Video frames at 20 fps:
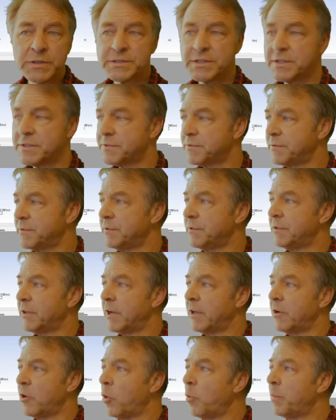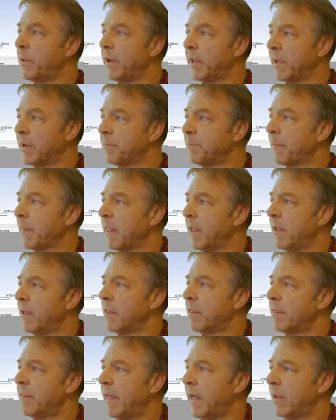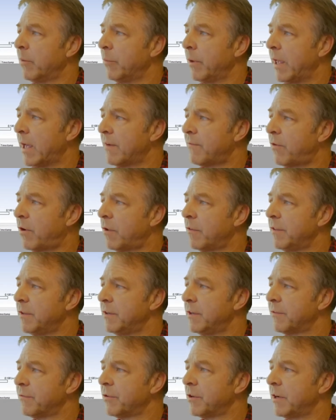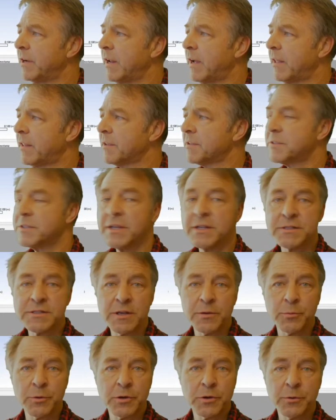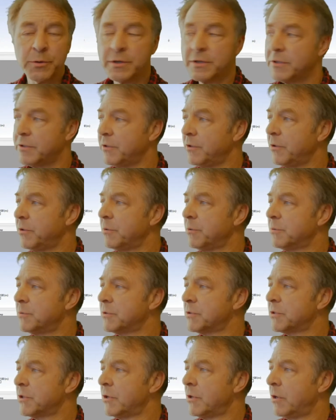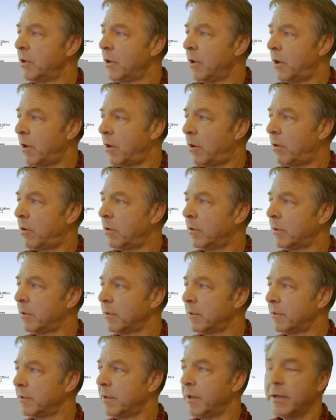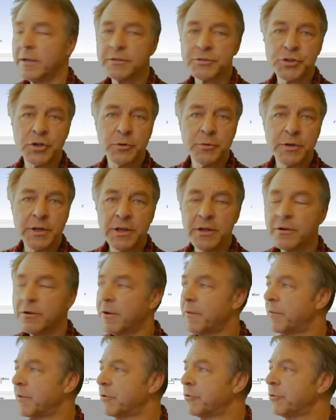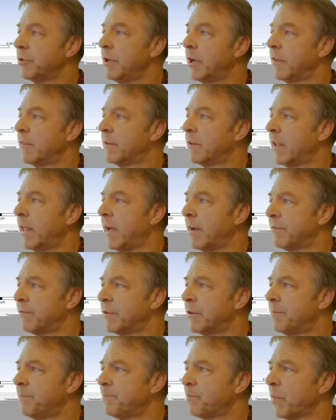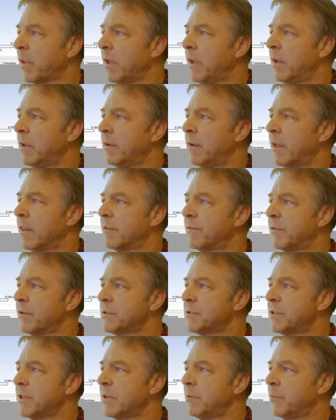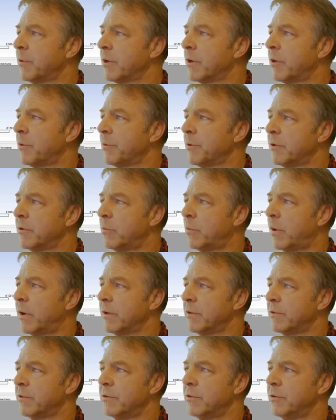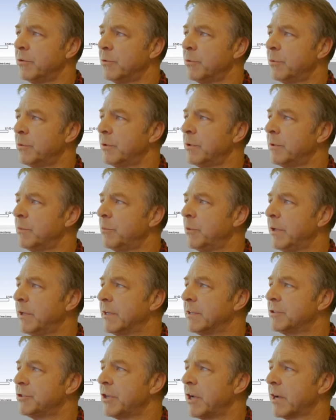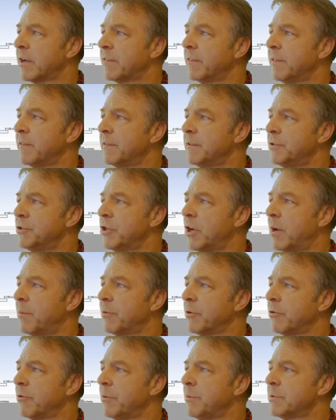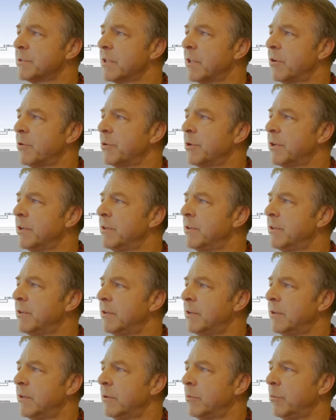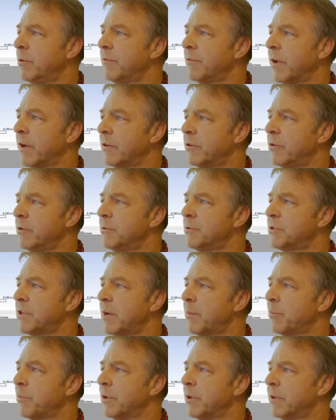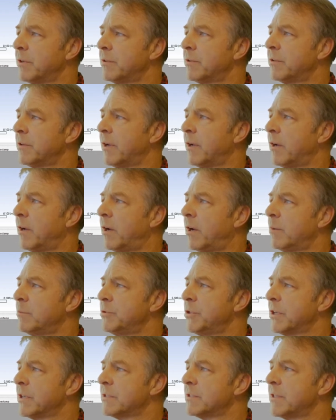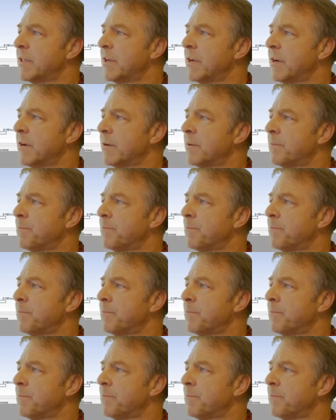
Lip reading: it's done opening that we have all the different analyses that we're going to use, all shown here on the tree on the left. Now the first thing we're going to want to do, we can check that the geometry was loaded. We've got two separate objects there.